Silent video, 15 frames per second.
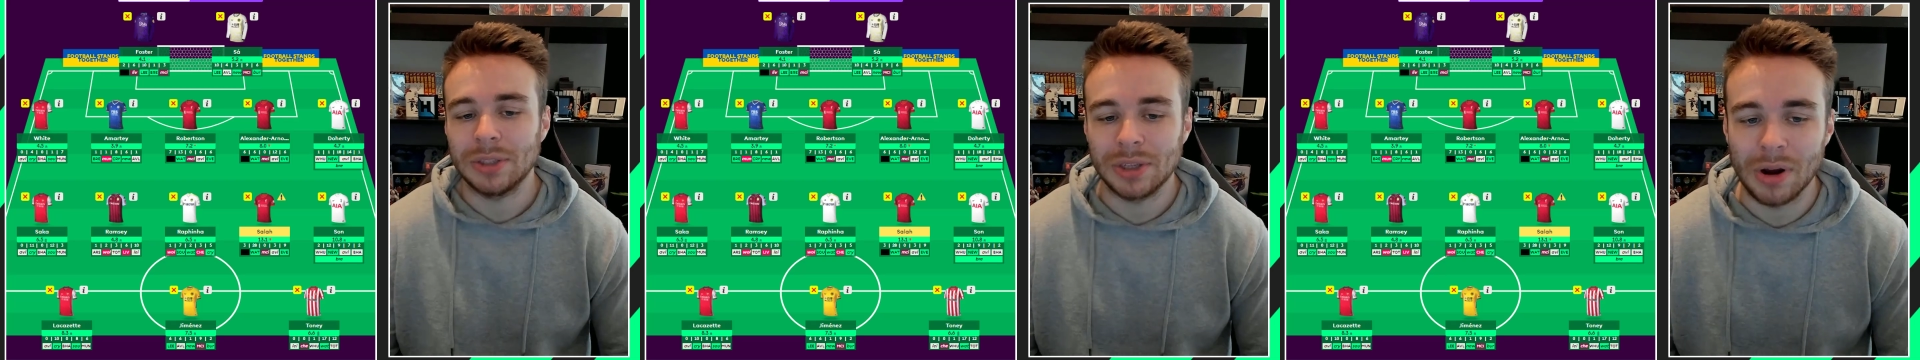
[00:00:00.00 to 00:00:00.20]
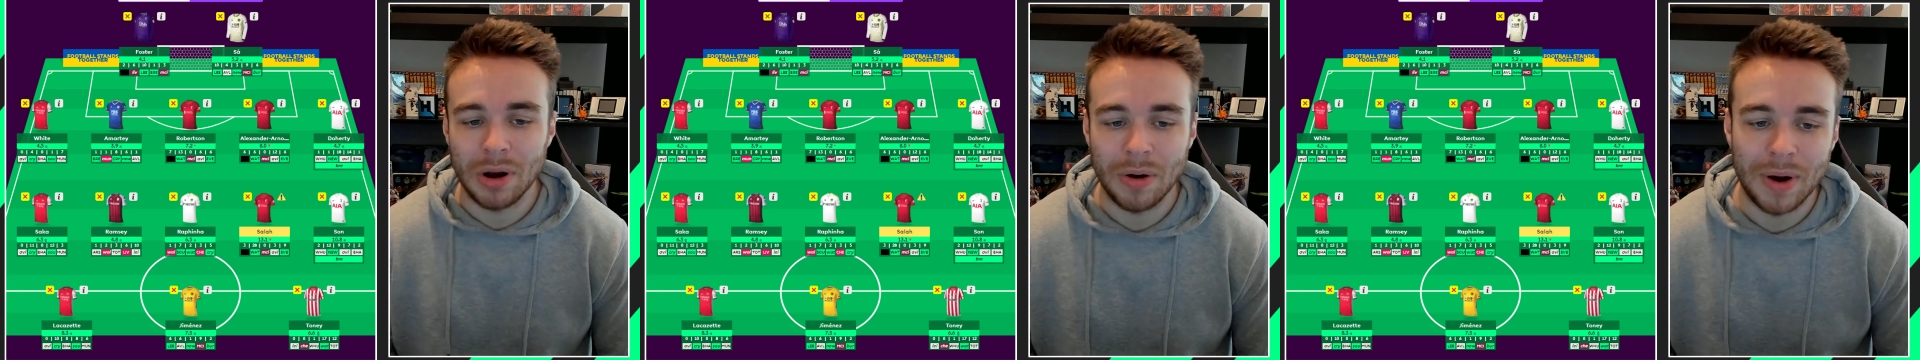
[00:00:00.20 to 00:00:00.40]

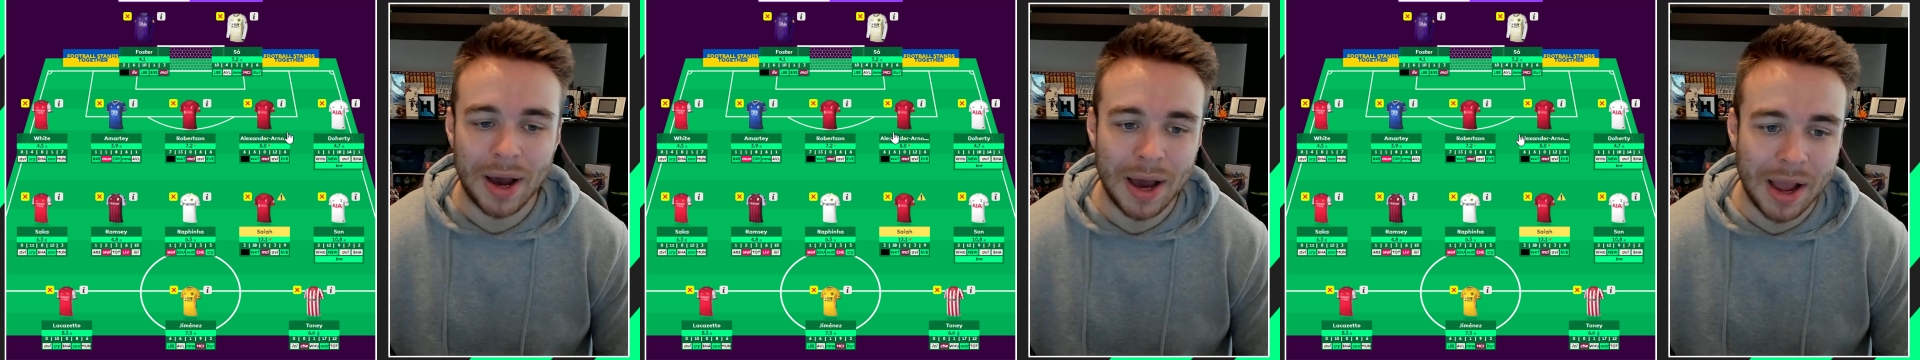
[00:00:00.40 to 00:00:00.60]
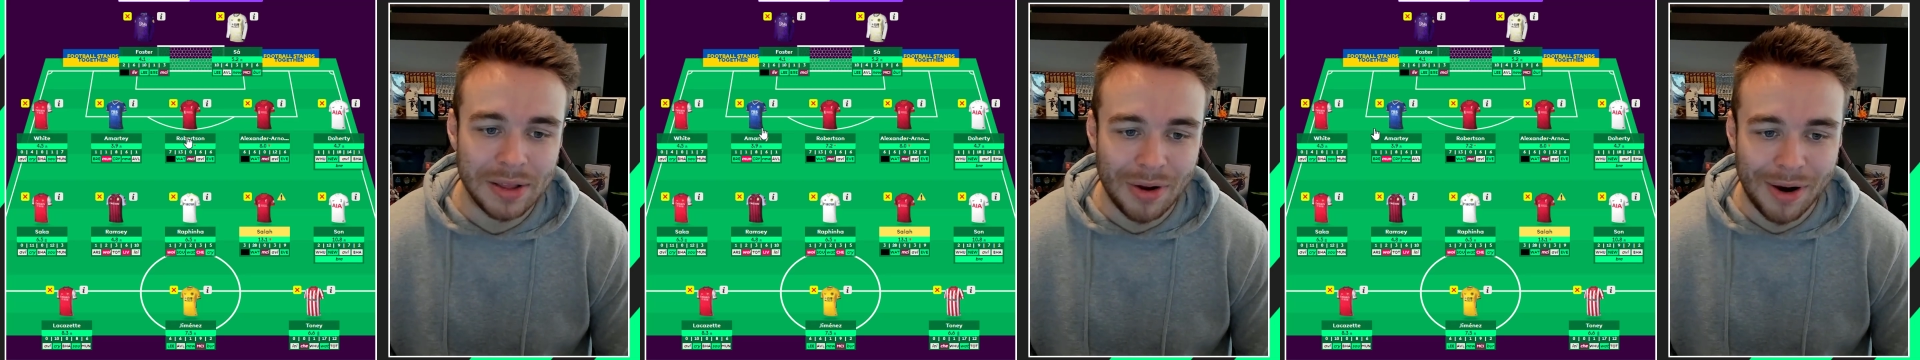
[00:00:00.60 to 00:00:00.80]
So
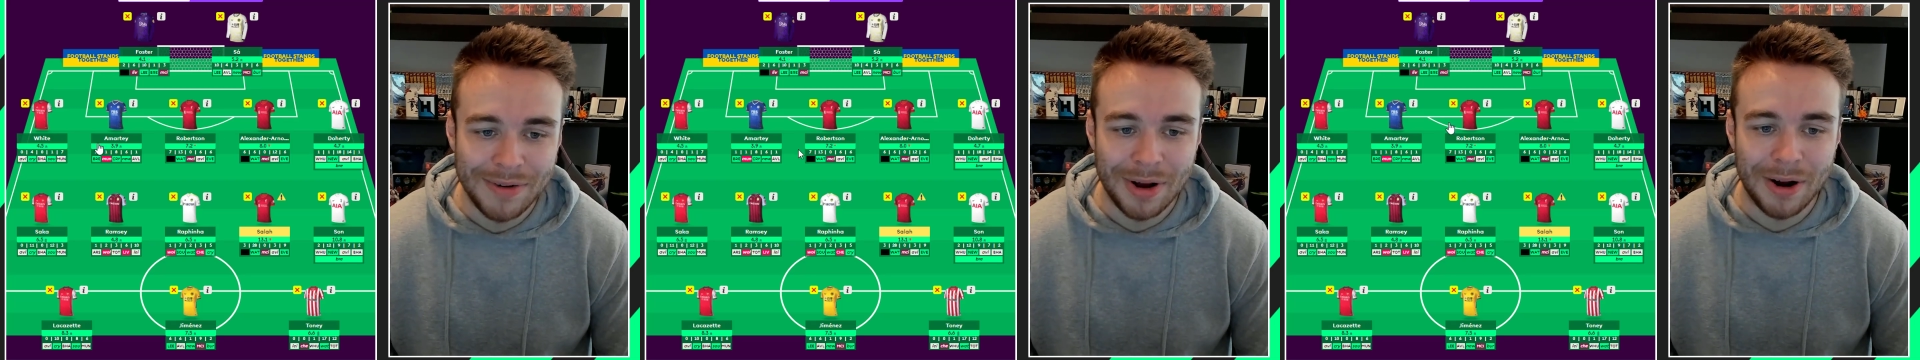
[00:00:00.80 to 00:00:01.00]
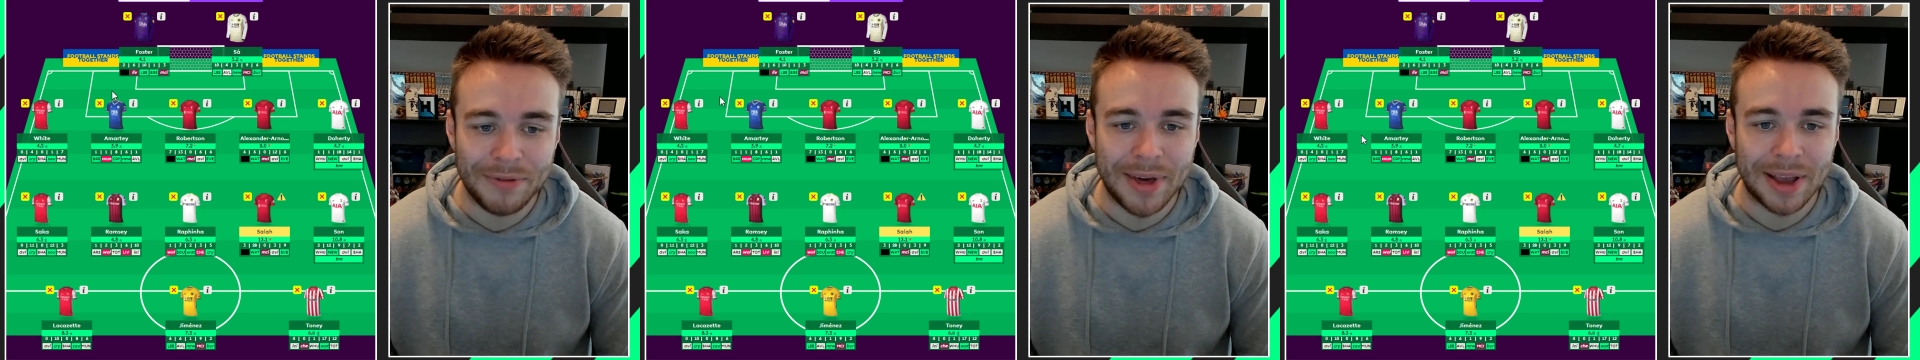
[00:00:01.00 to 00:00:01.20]
I
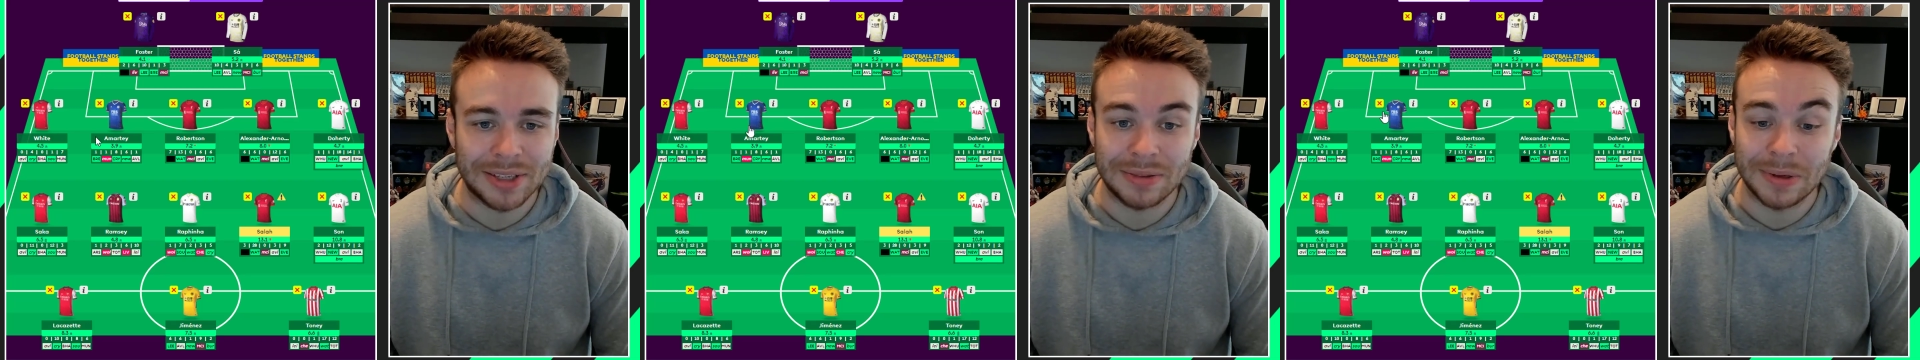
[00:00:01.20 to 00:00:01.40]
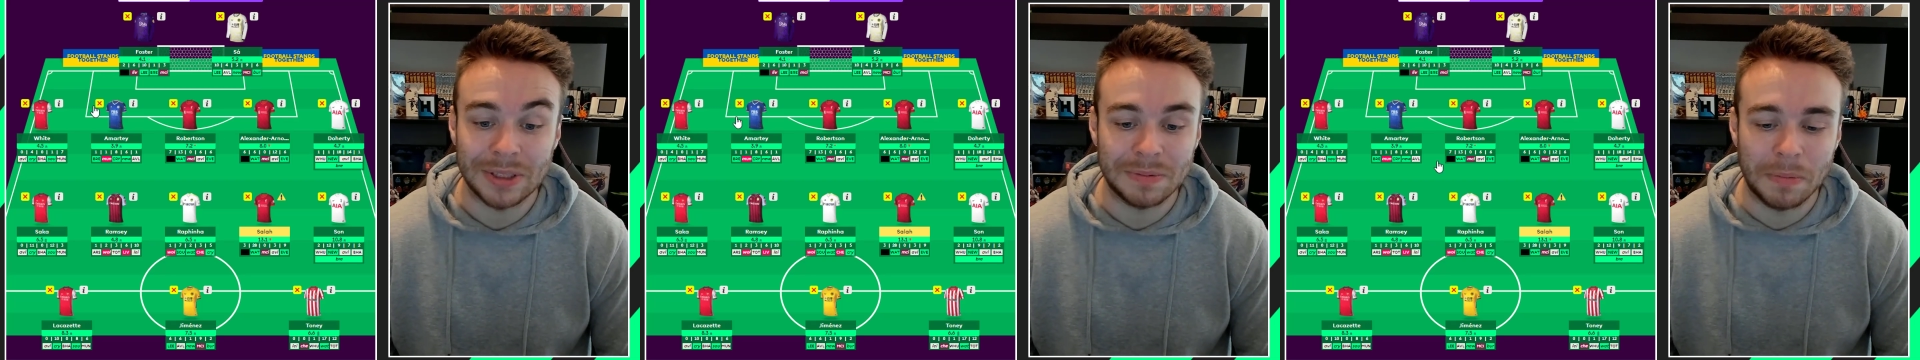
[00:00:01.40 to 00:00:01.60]
don't know if
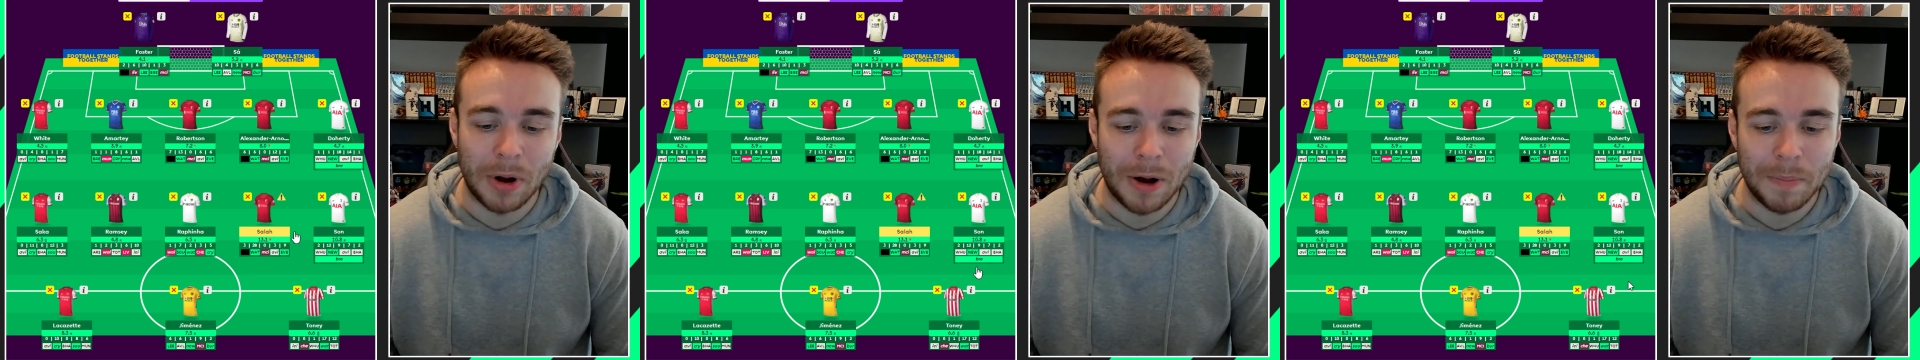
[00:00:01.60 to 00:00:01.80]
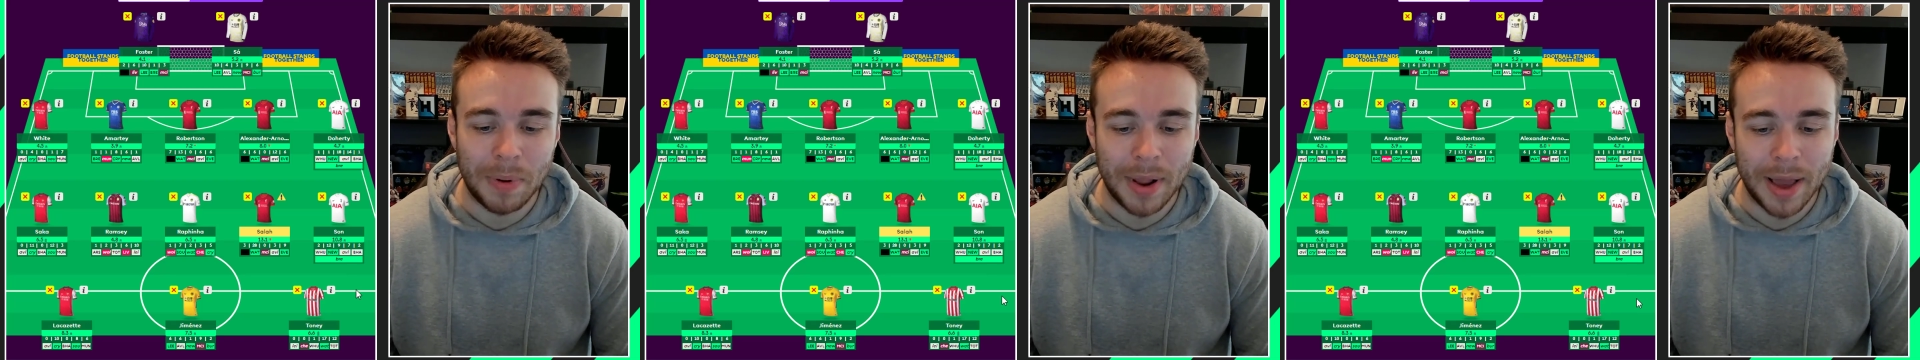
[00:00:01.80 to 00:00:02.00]
that's the
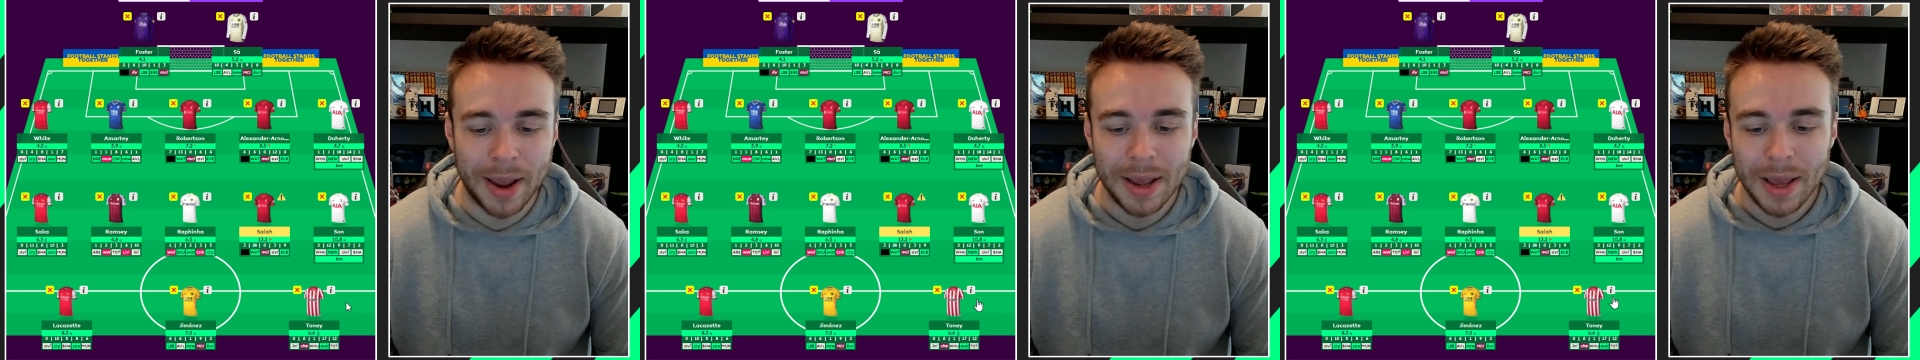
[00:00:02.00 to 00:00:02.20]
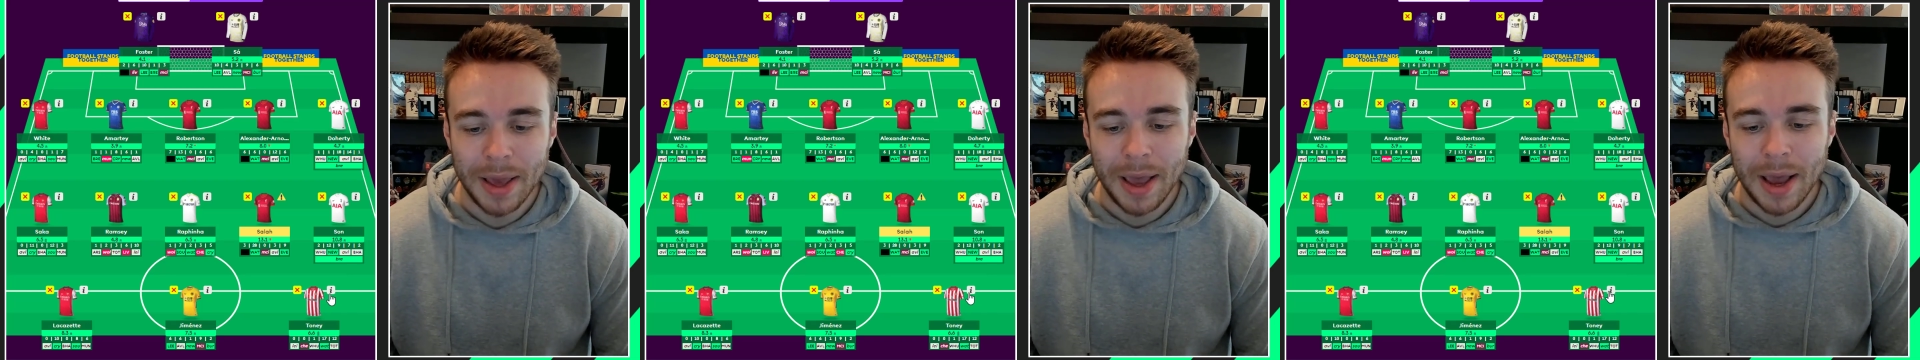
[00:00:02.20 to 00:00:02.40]
smart
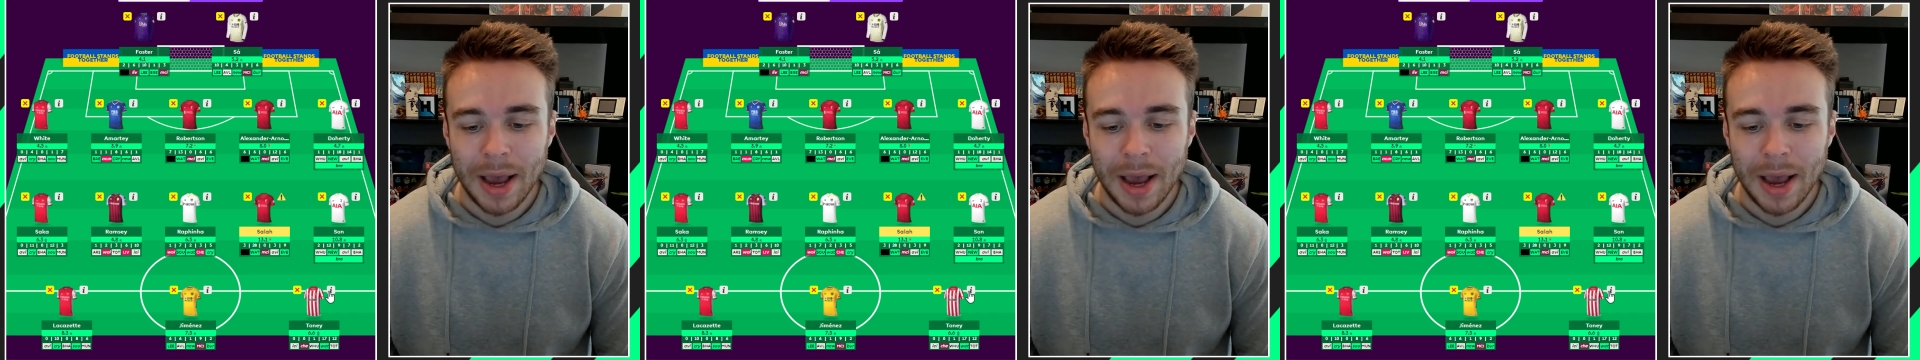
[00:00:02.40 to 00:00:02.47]
play.